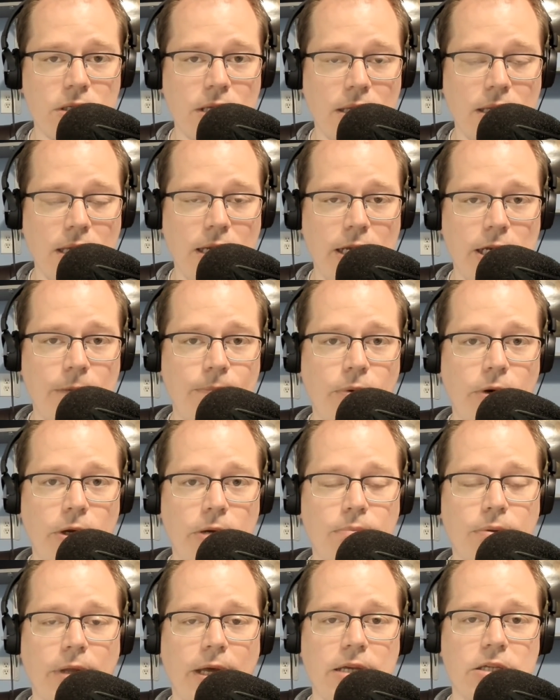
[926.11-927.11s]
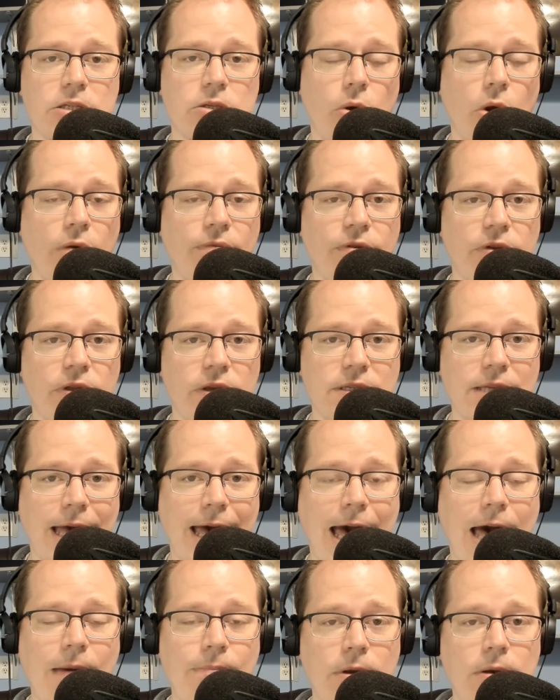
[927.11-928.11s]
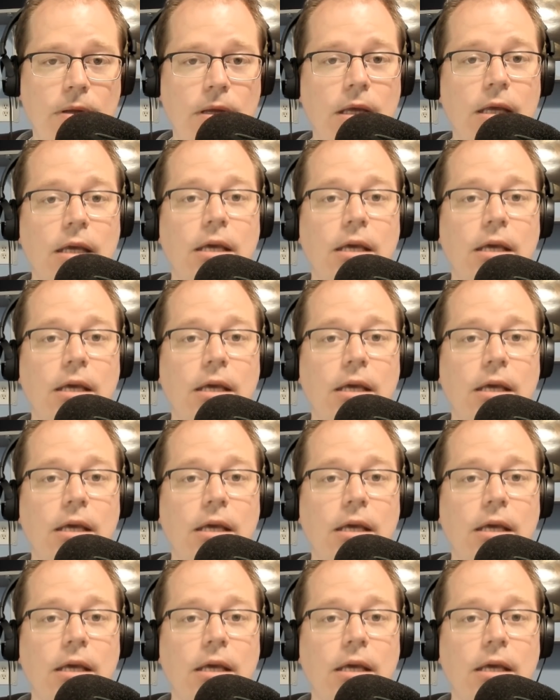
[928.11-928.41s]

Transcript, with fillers: that they need to put in place in order for this to happen,